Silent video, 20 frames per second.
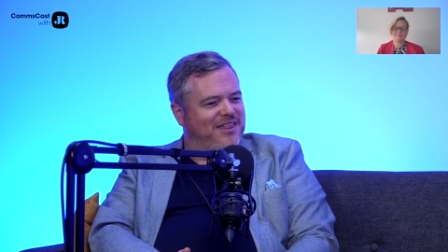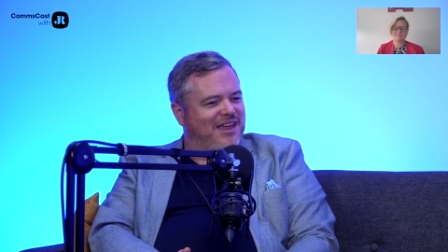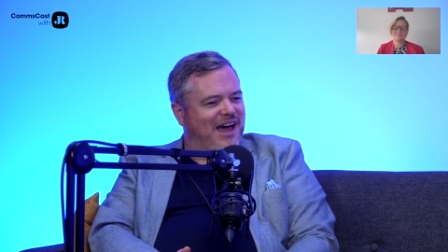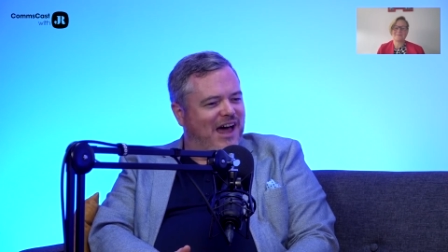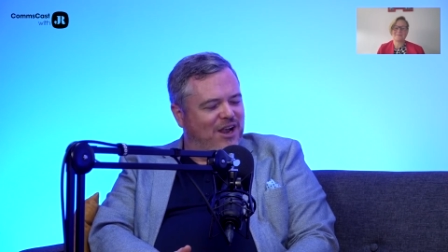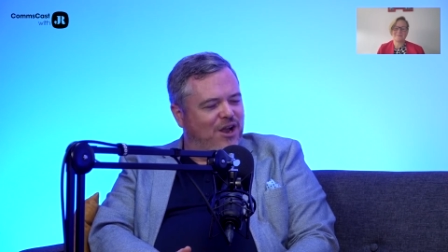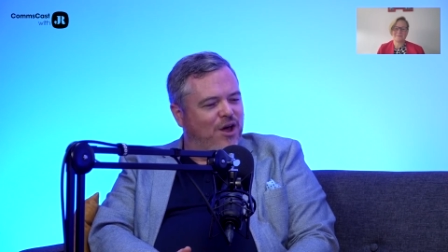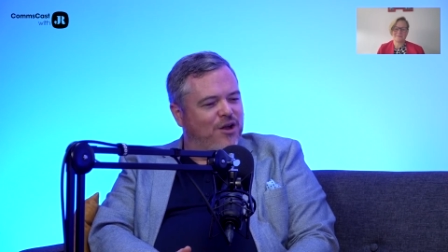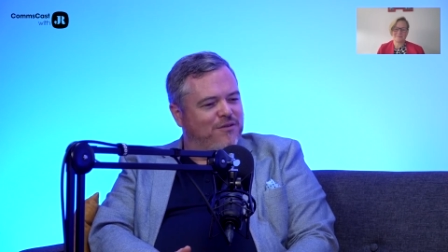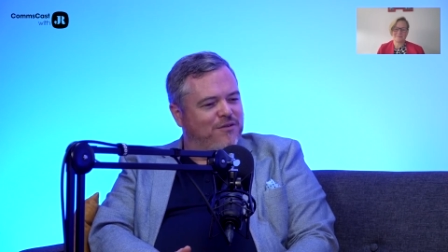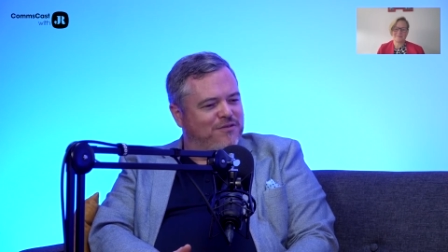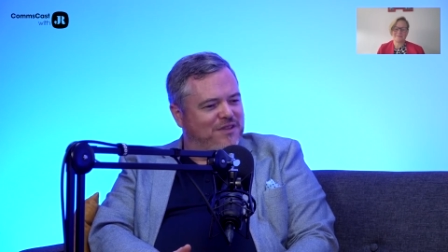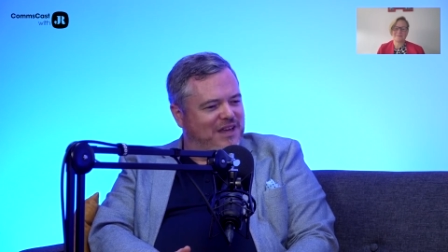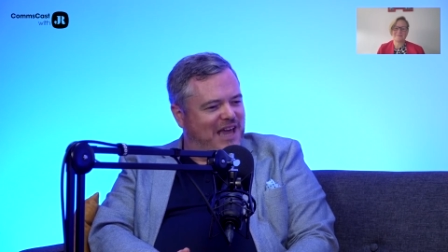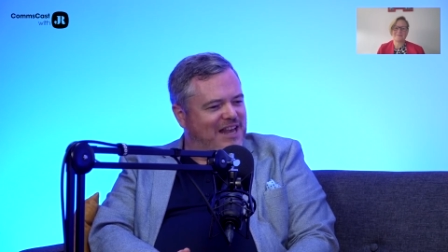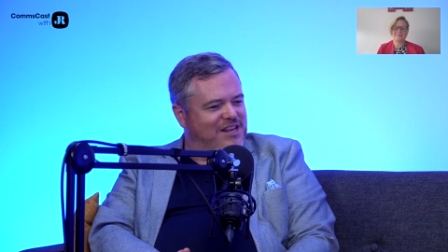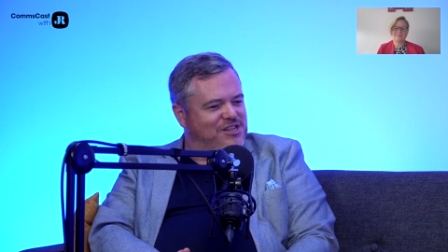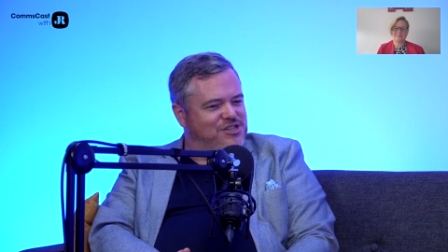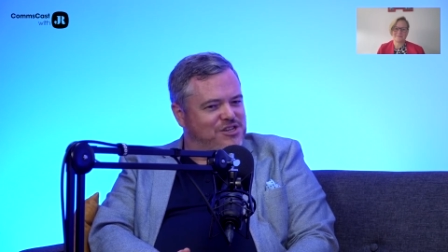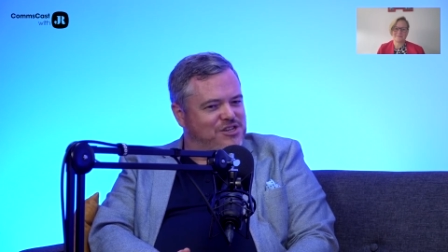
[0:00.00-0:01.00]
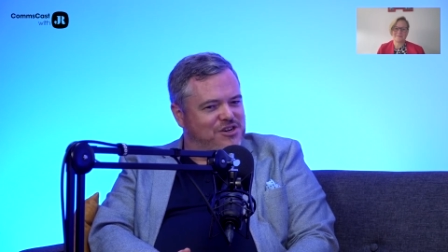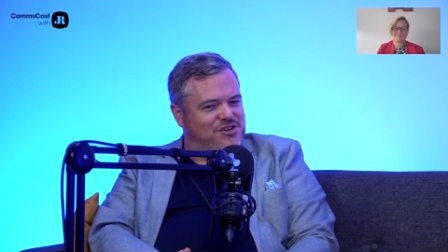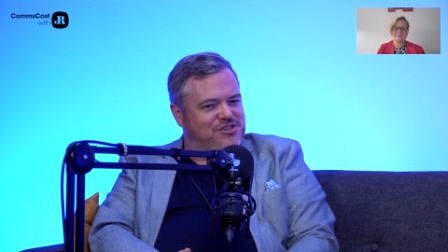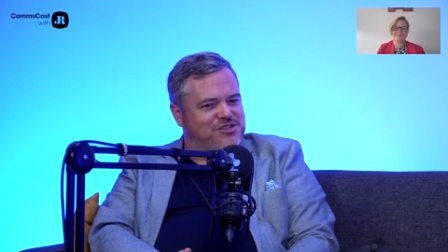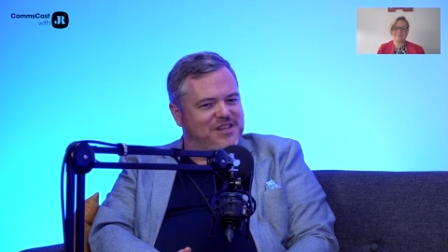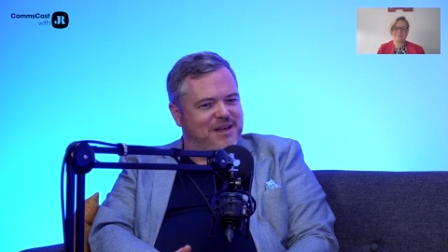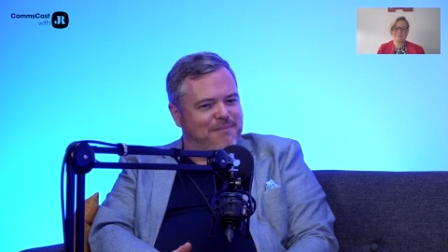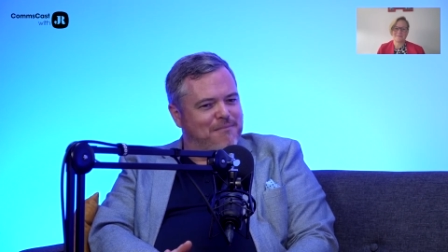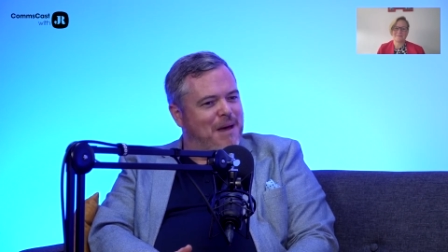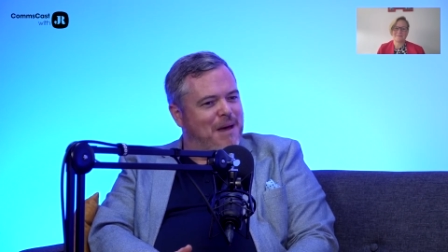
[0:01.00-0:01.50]
a lot of the answers
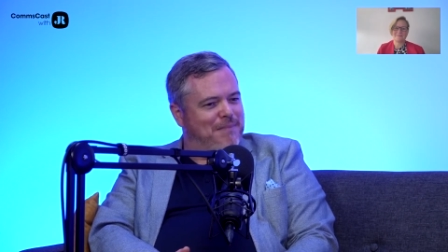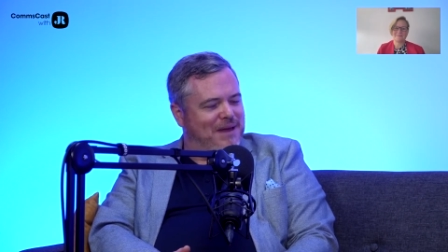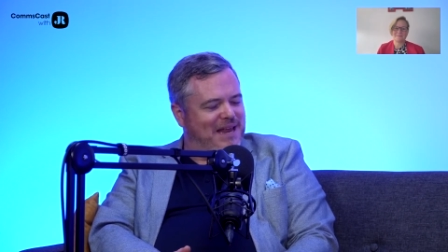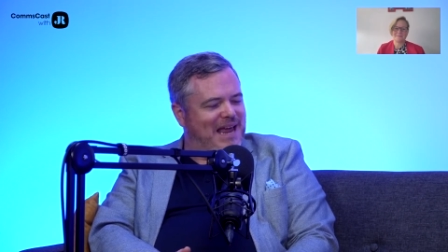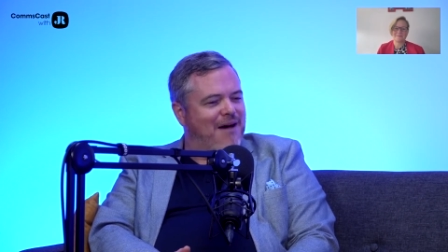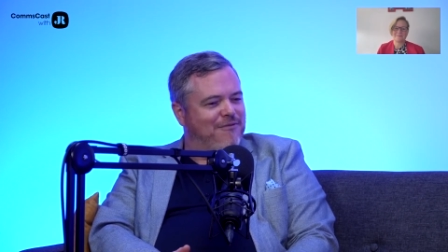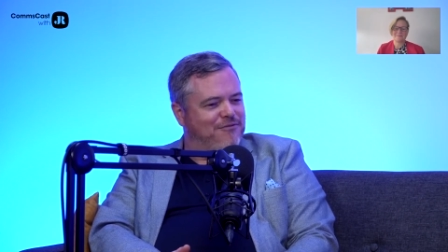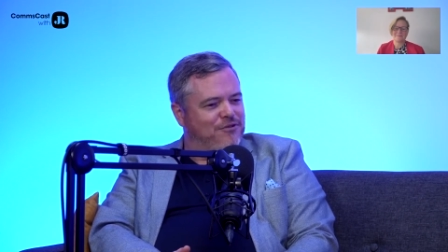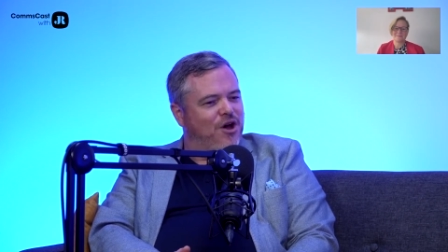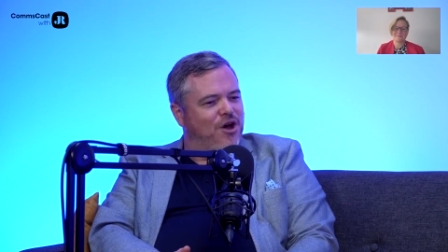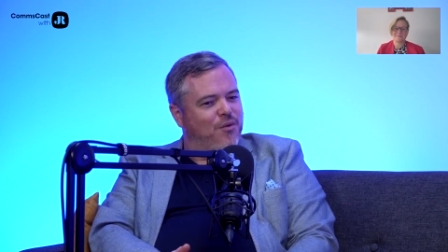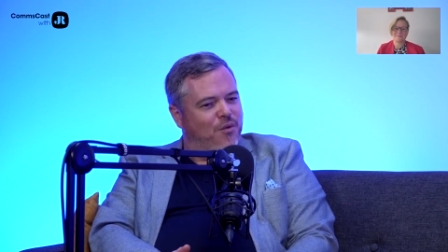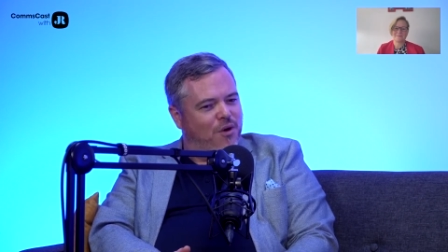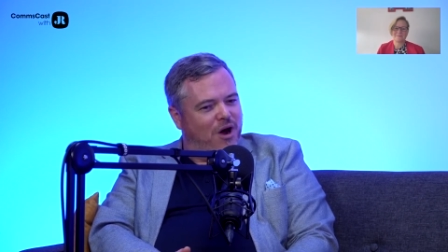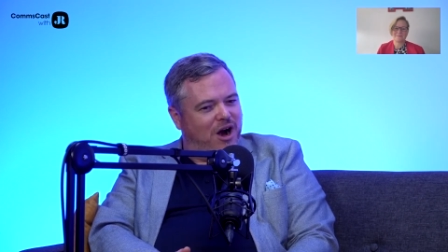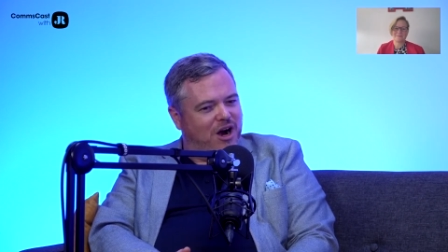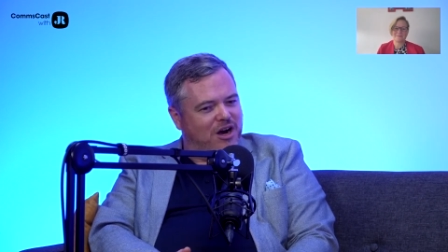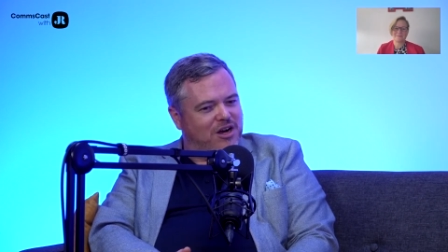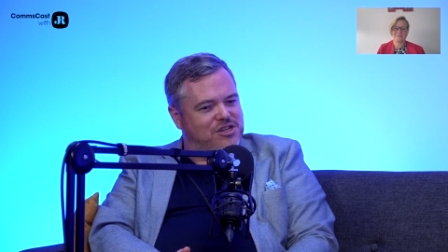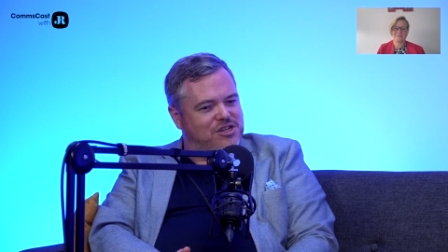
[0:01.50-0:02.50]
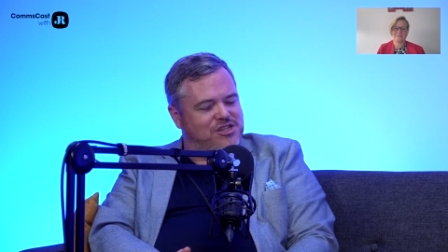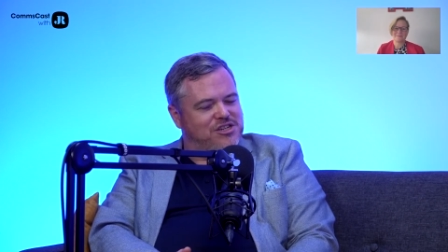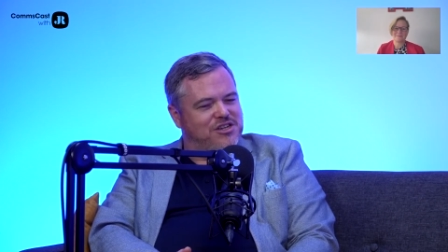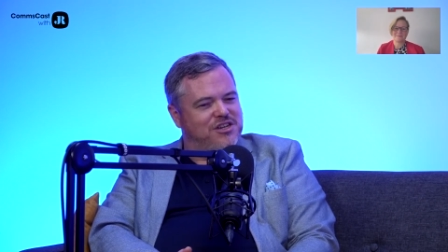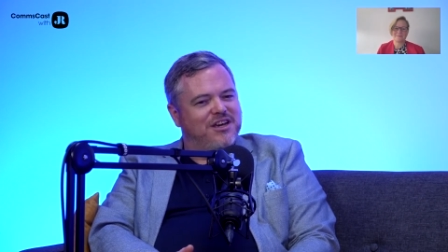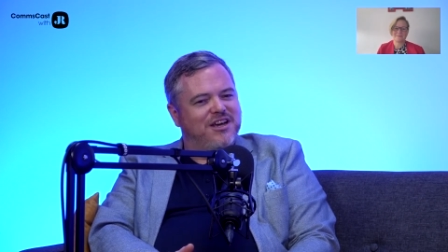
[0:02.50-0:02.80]
that maybe have not worked.